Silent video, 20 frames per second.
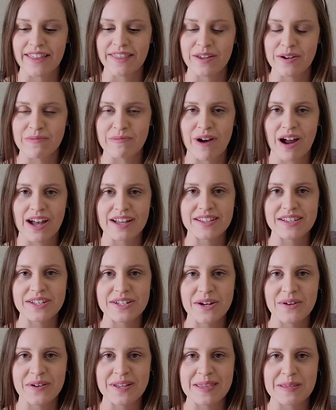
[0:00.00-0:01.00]
and then a
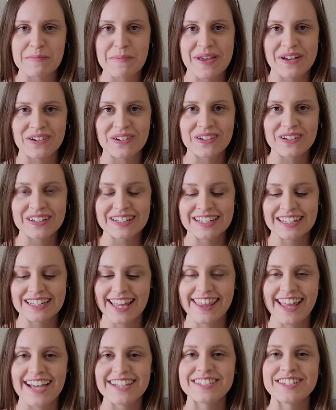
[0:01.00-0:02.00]
rhinestone in the middle.
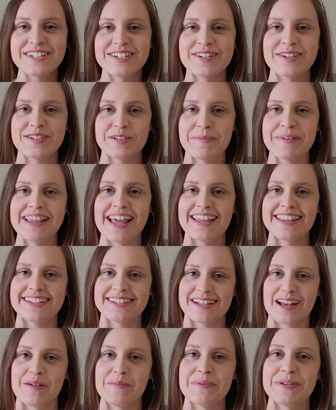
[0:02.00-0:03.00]
That just shows me that
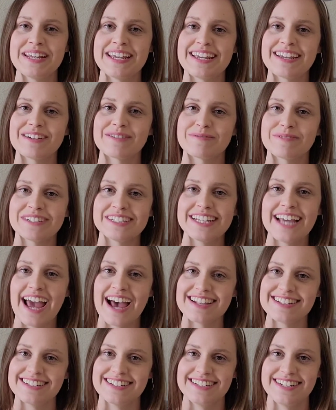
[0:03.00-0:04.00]
this company really
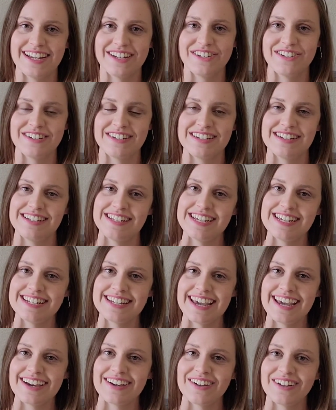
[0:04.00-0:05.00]
has an attention to
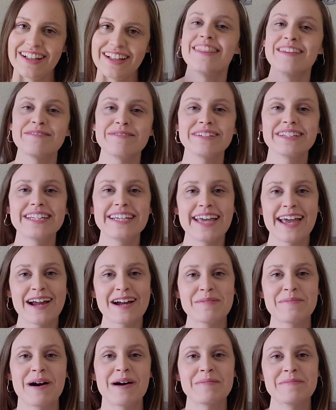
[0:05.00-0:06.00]
detail and they really
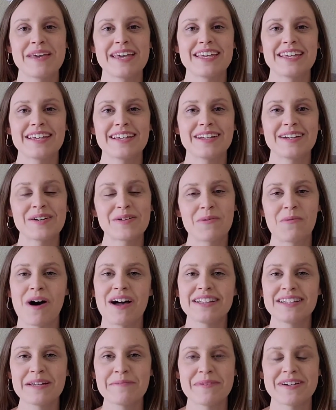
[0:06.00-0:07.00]
care about making
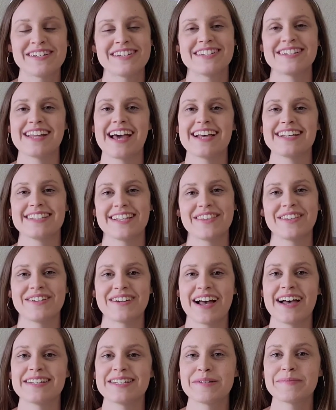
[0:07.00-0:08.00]
quality merchandise that their
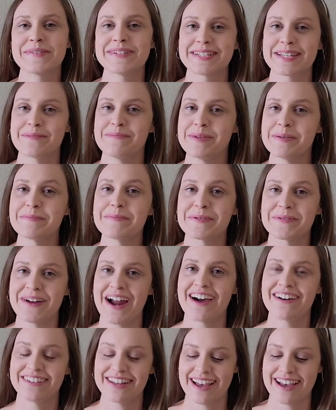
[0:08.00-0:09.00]
customers can be
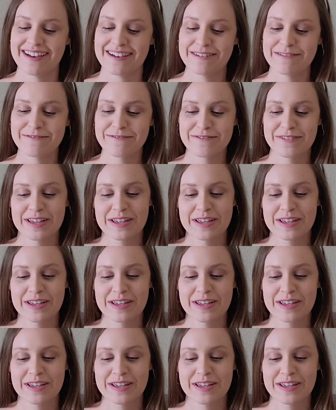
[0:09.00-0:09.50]
proud of.